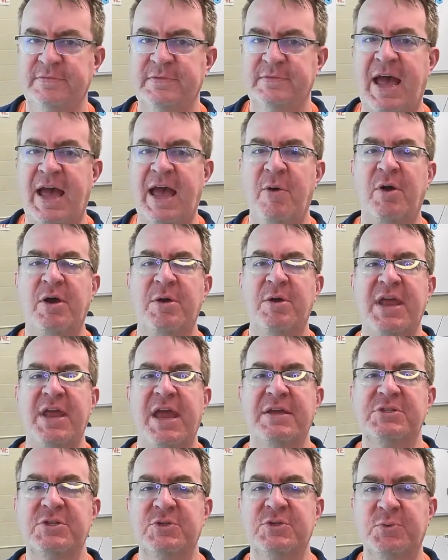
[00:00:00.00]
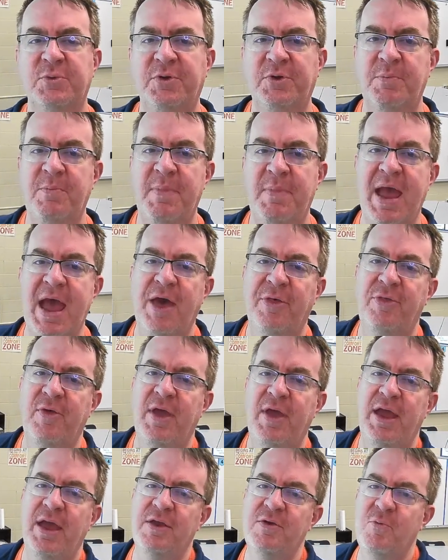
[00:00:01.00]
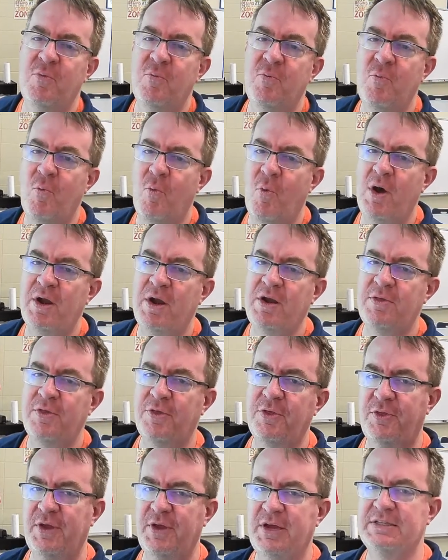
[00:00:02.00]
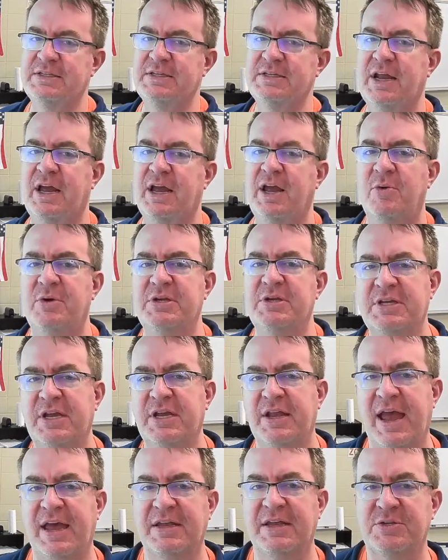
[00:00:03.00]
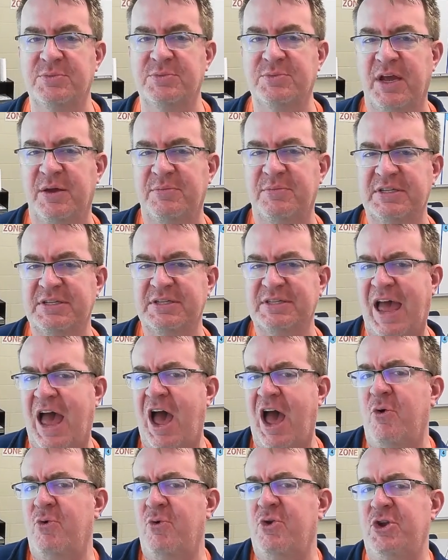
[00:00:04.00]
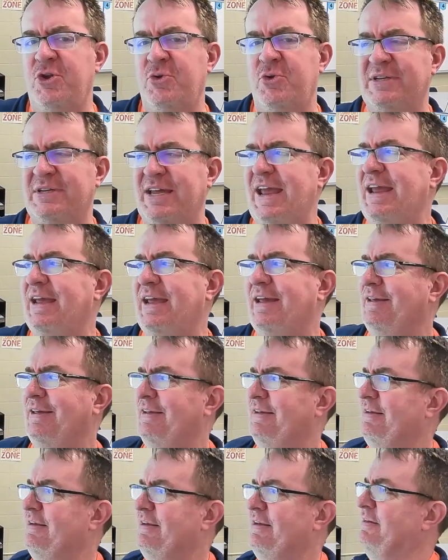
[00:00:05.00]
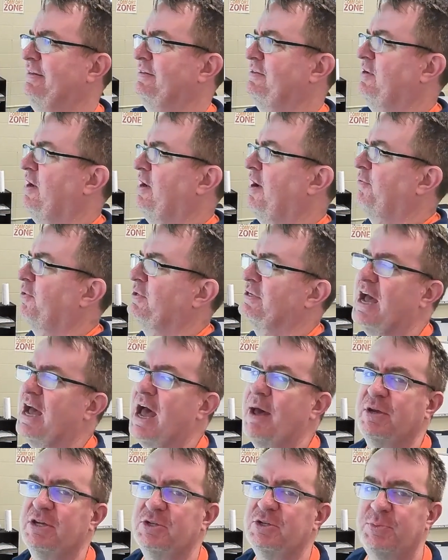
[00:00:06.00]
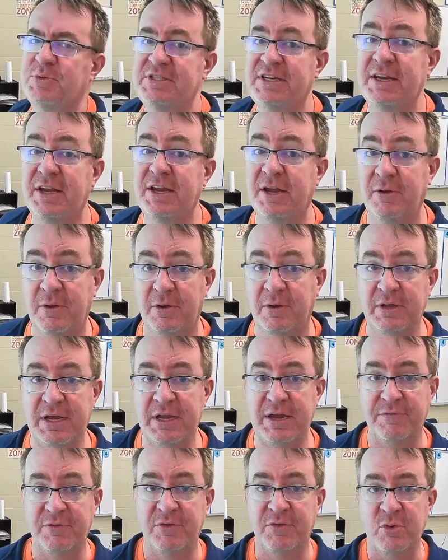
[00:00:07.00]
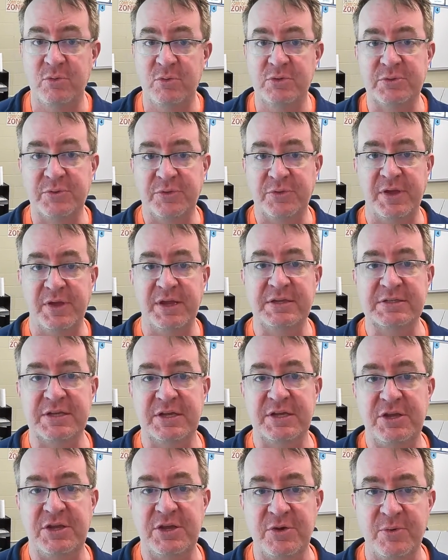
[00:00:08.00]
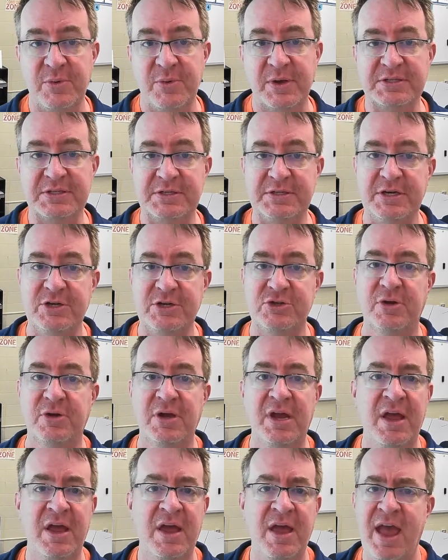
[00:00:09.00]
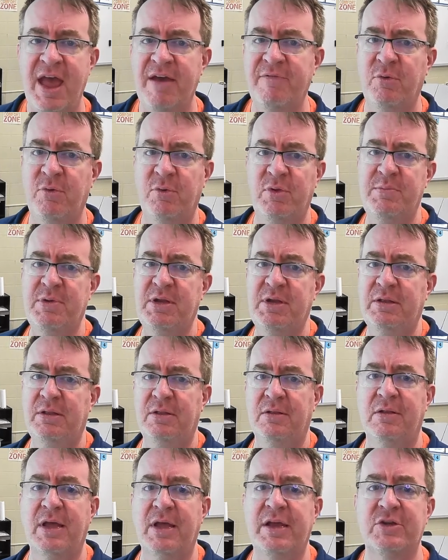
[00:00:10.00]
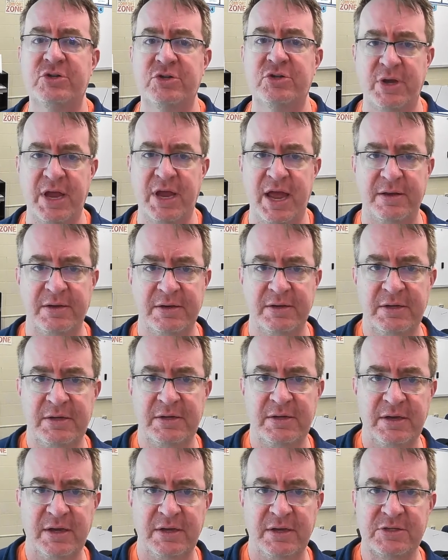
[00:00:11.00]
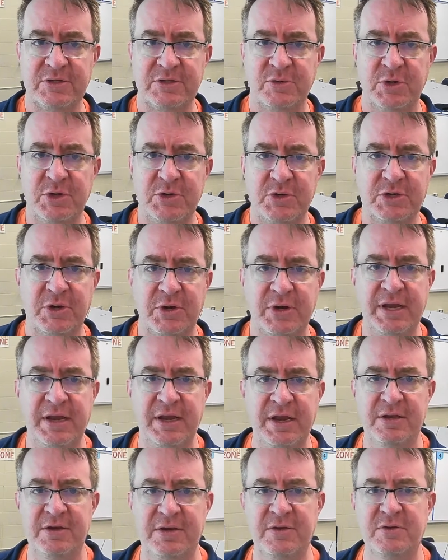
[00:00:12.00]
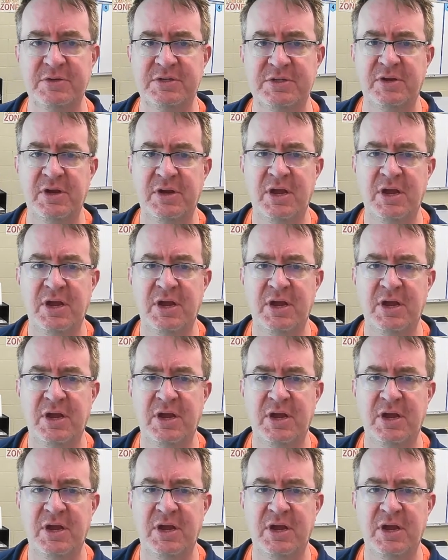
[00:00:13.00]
Hi, welcome to Hayes' World of Math. And one of the things that I always get asked sometimes is how do you take tougher topics, particularly if those are things that you as a teacher have only been lectured at? And so when you start getting into those